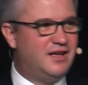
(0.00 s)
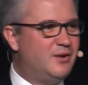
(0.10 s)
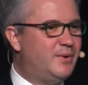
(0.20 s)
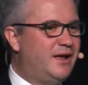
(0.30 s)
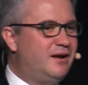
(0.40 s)

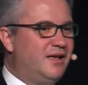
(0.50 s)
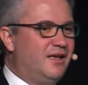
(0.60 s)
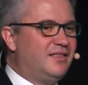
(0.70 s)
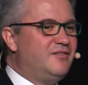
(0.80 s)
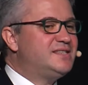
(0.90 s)
Well,
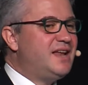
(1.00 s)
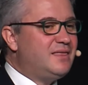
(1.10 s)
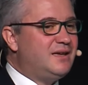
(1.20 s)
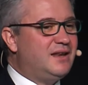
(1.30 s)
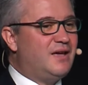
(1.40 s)
there is
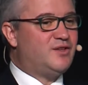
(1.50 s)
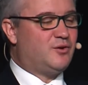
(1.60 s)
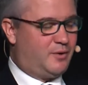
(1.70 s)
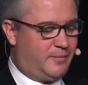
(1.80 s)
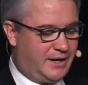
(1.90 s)
nothing
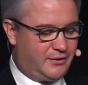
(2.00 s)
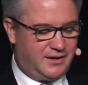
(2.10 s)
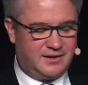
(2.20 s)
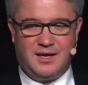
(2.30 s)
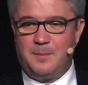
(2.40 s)
inevitable about it.